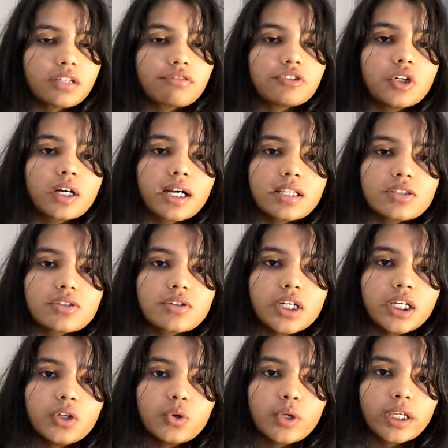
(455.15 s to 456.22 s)
If you're
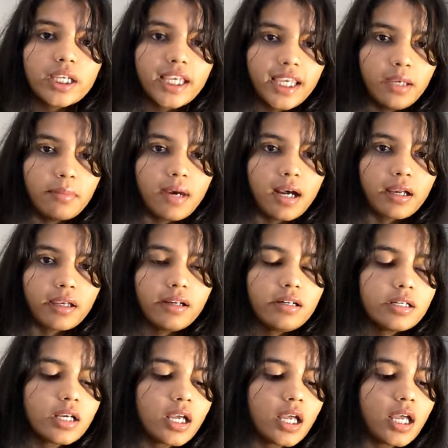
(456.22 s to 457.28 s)
considering going Haymarket,